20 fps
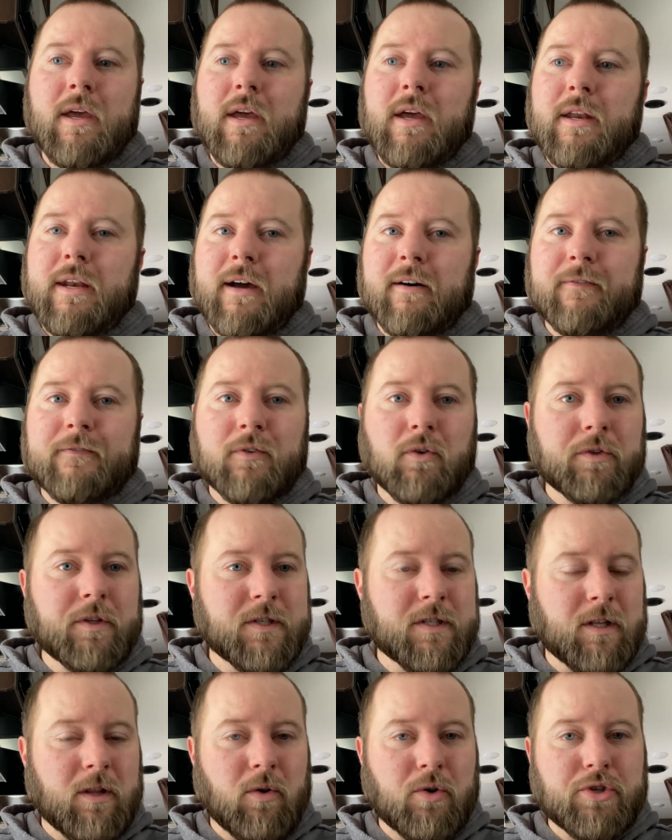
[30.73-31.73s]
Now, full
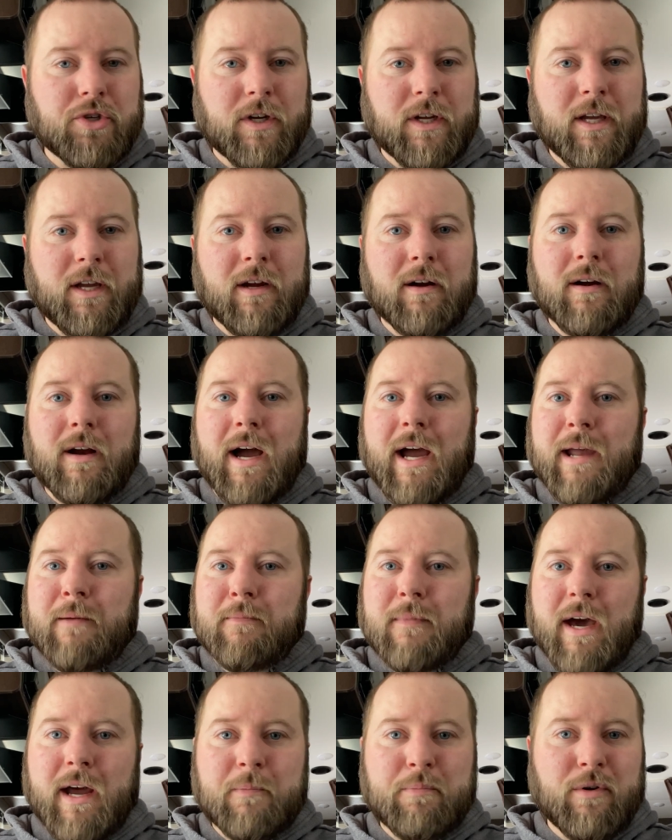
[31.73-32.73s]
disclosure here, I
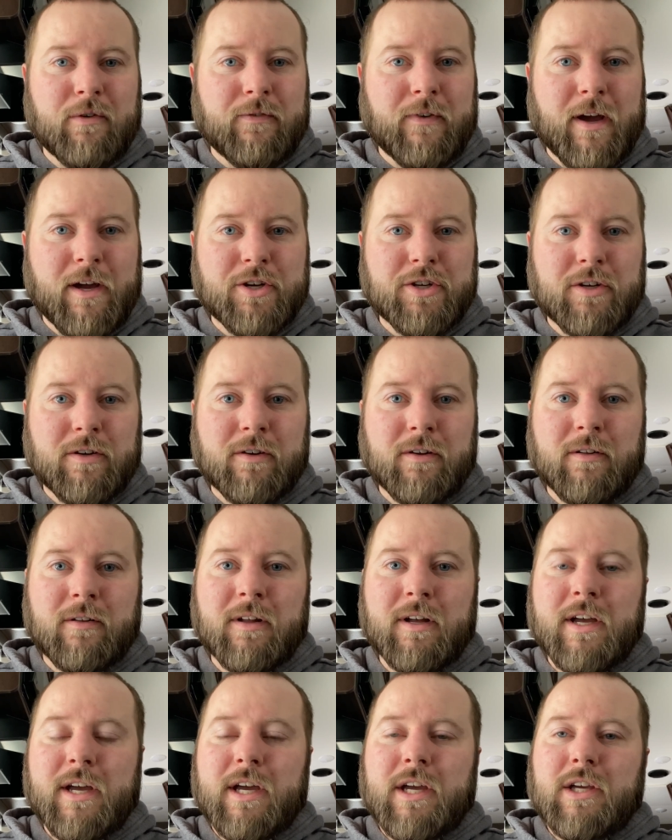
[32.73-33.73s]
am not a
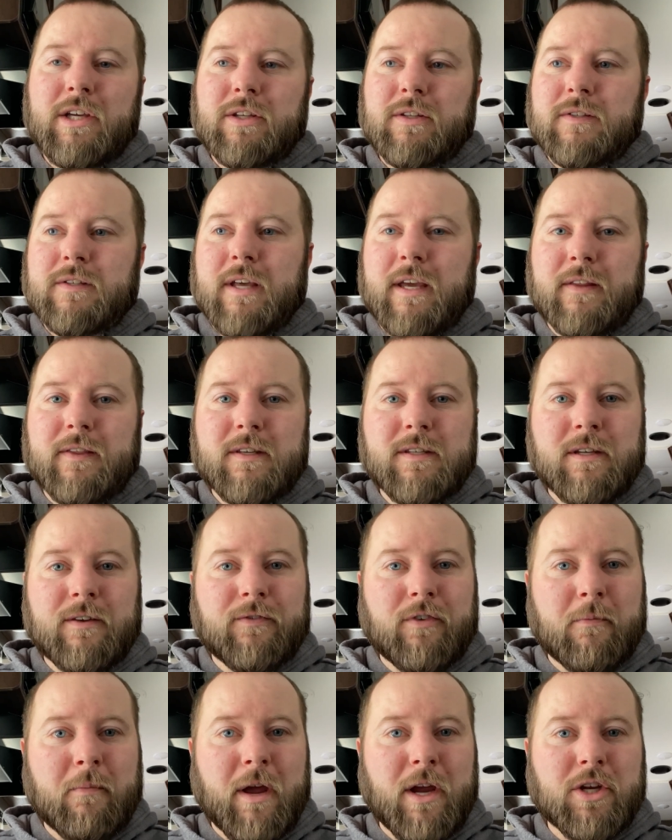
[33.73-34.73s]
professional take this
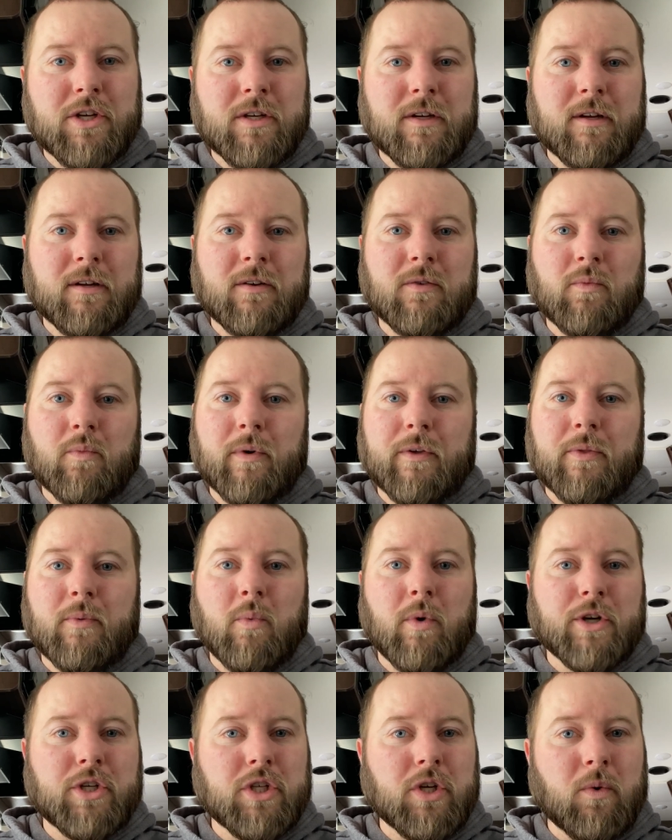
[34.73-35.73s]
information with
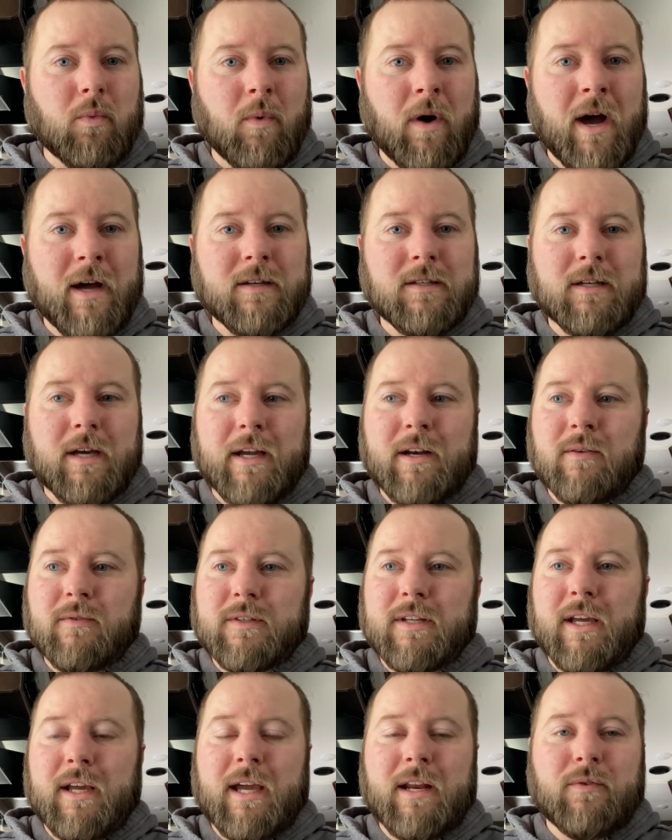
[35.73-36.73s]
what you want. I
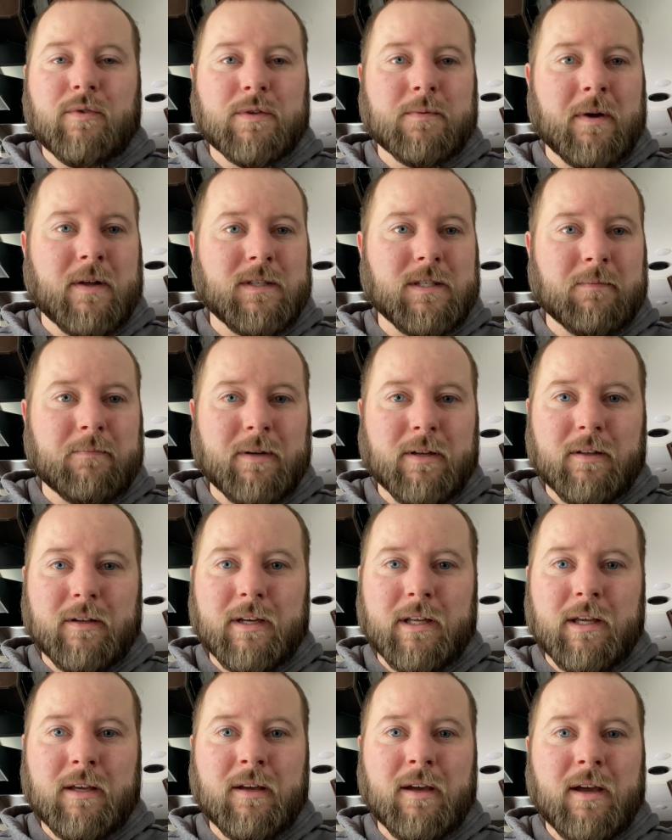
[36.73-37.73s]
don't take any
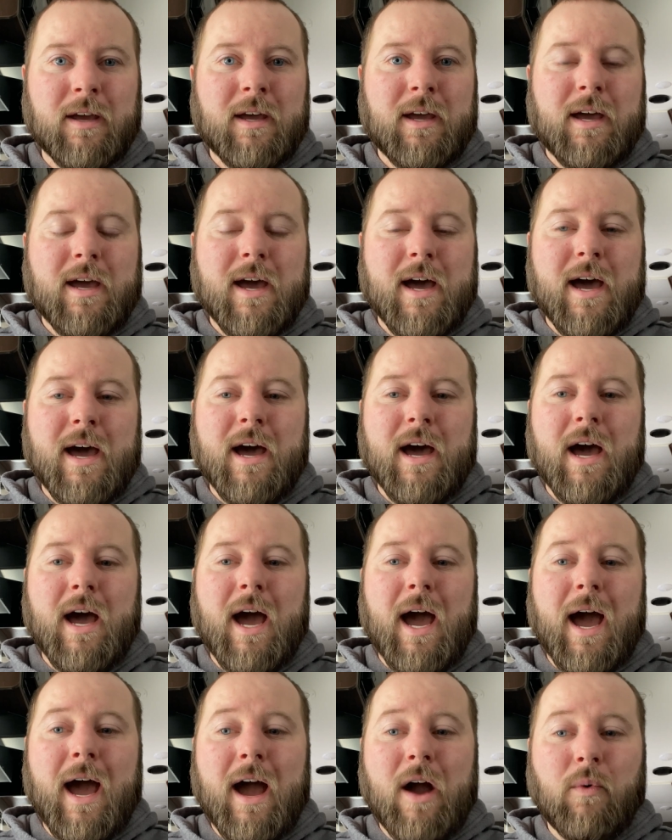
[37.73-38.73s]
responsibility. Uh,
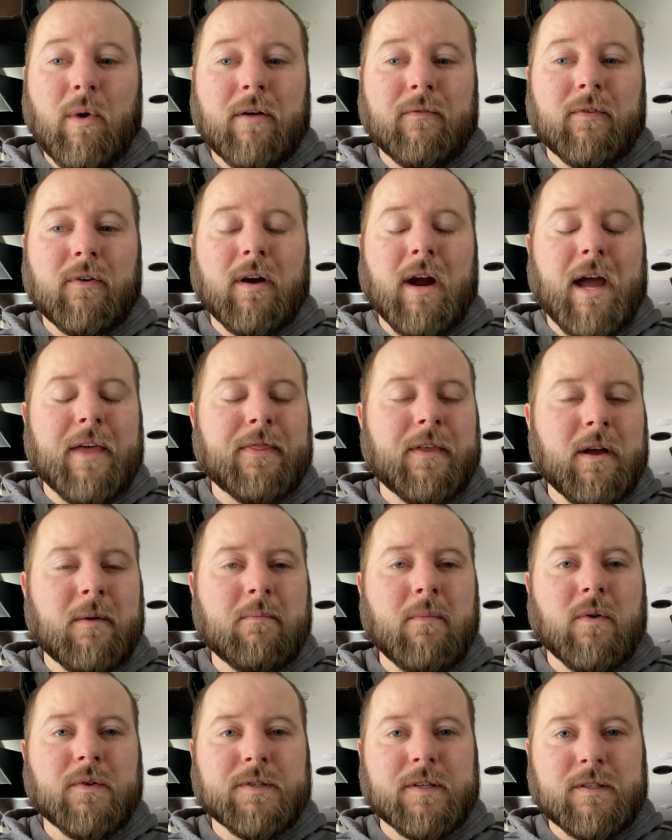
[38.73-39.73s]
however, I think
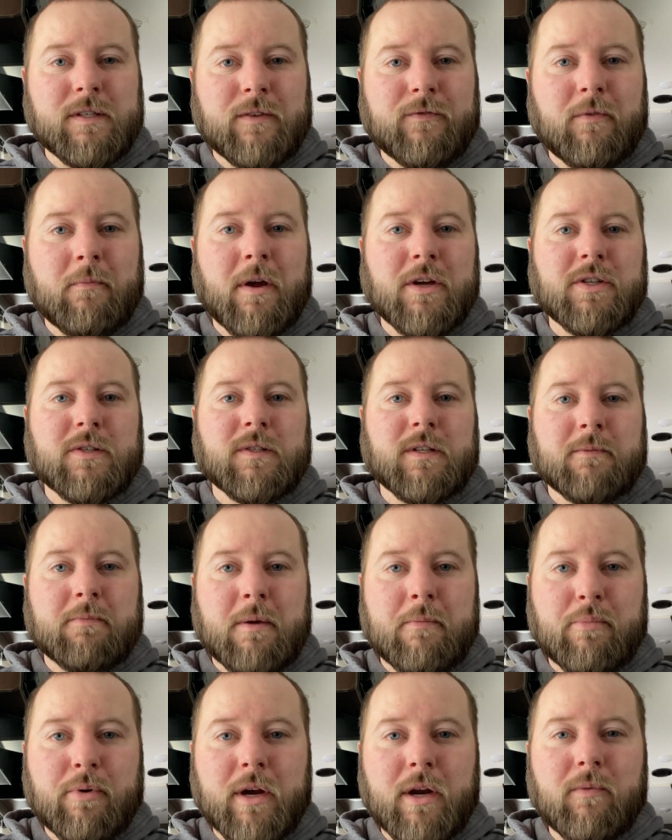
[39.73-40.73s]
most of this information is
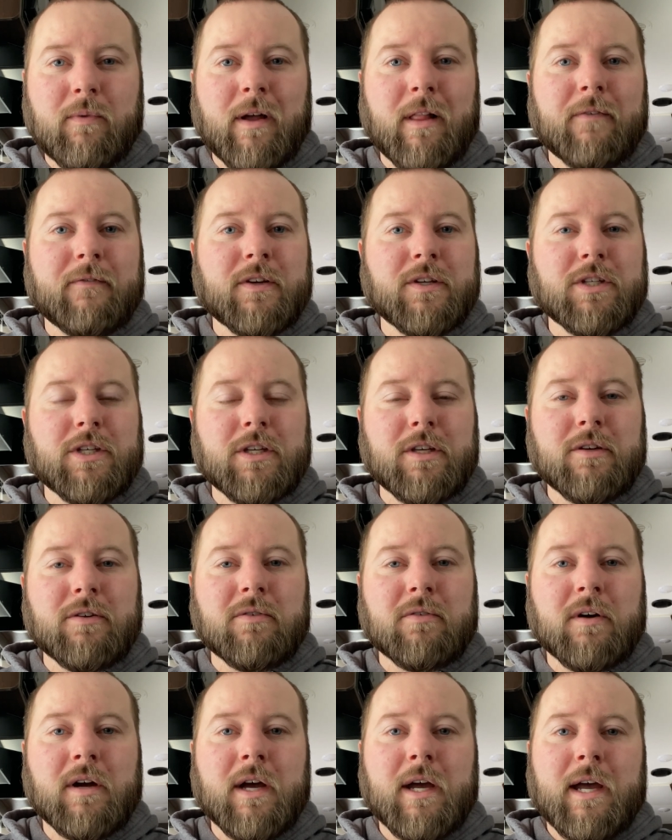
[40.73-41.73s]
going to be pretty relevant to
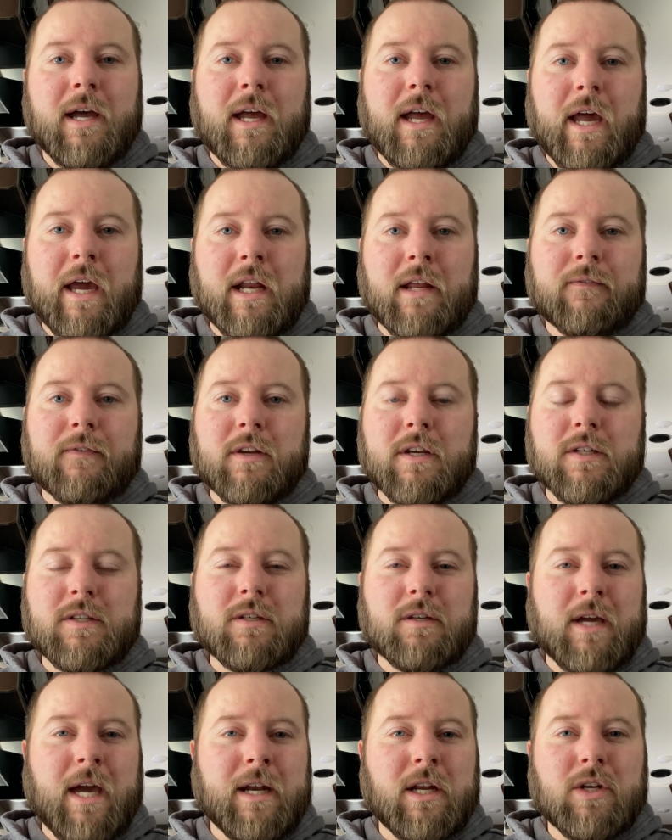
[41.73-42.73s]
you. And if you
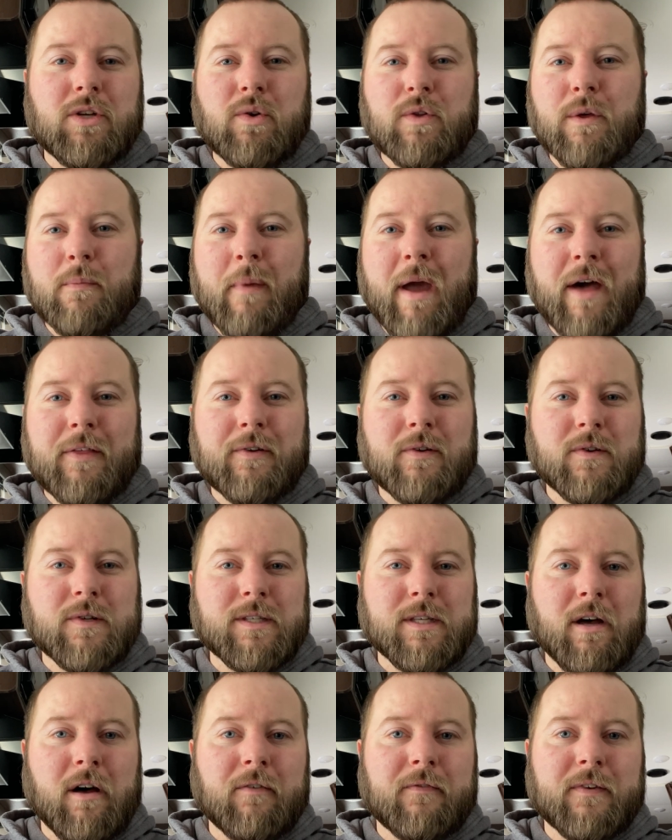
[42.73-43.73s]
just kind of do the math
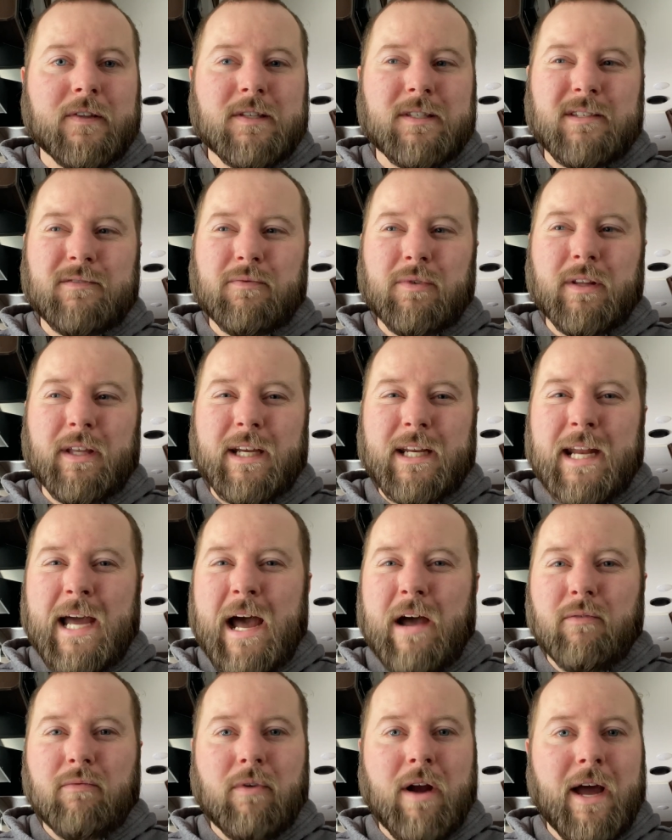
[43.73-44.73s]
yourself, it's really
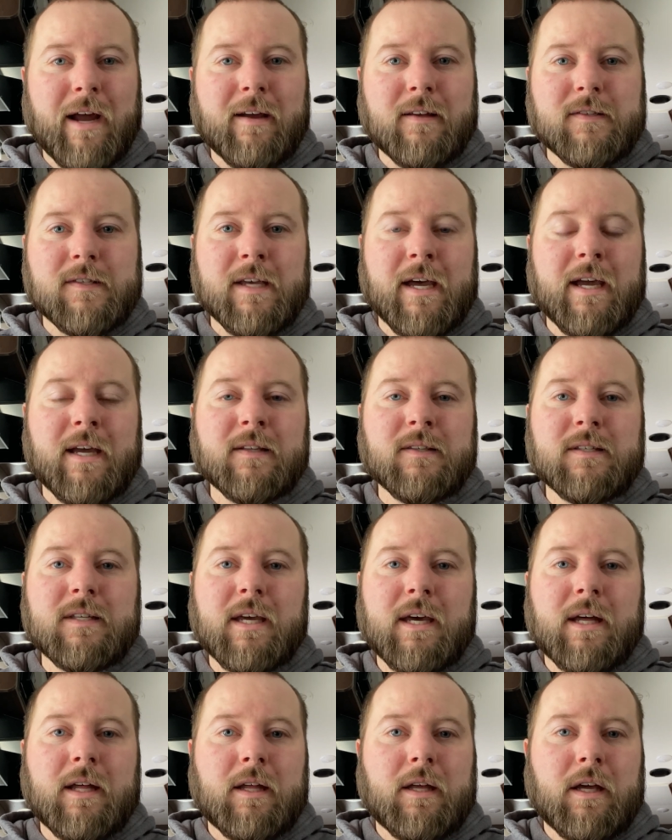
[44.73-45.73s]
not rocket science.
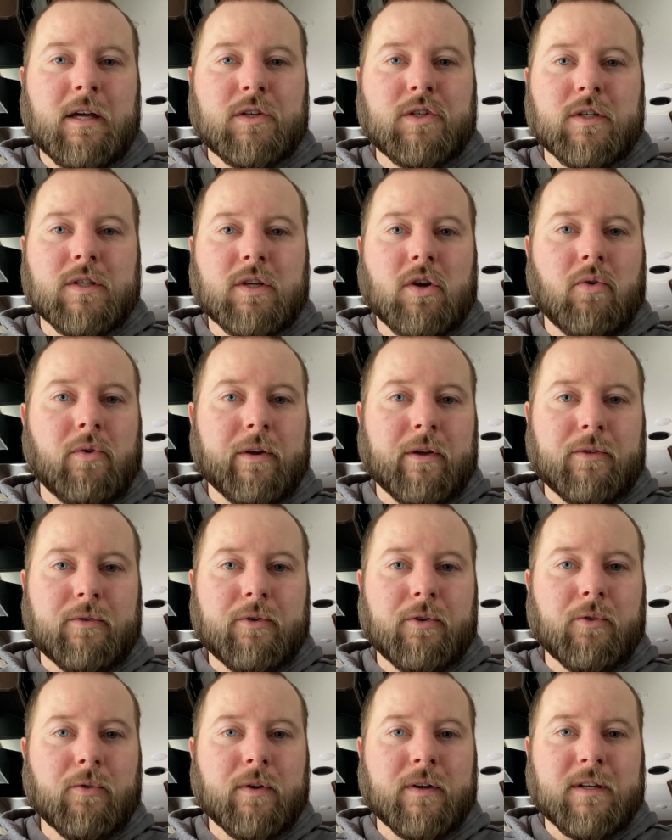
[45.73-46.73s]
It's just going
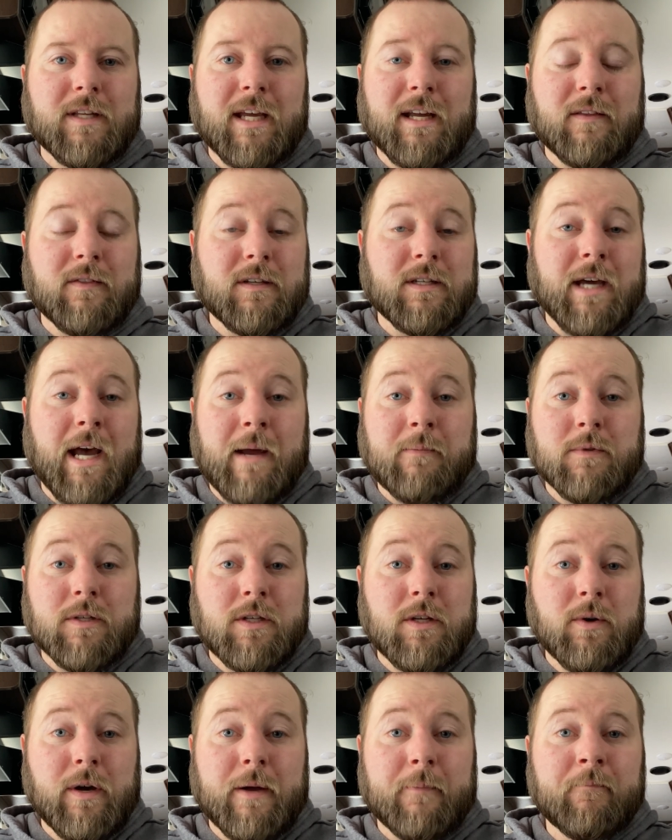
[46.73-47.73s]
through and taking the time to
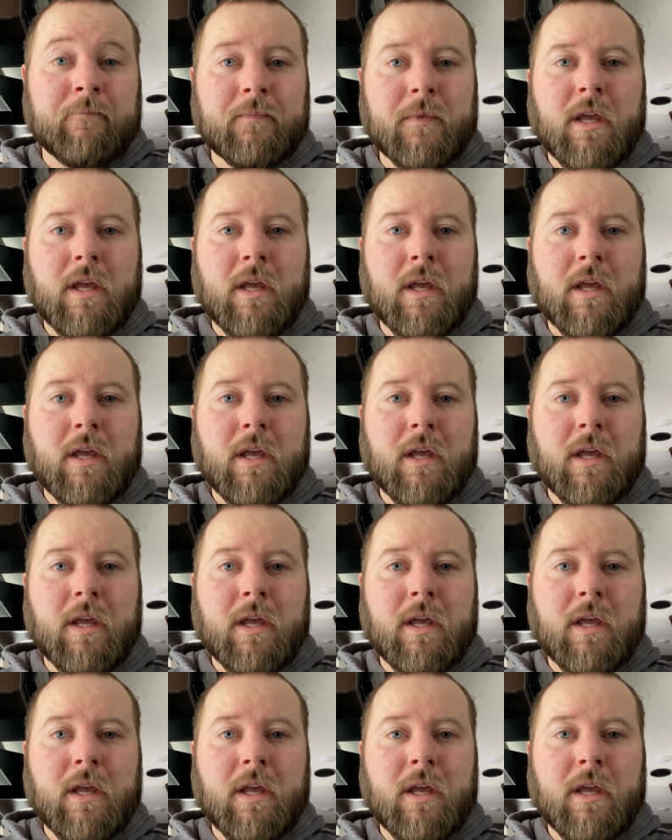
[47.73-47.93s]
do it.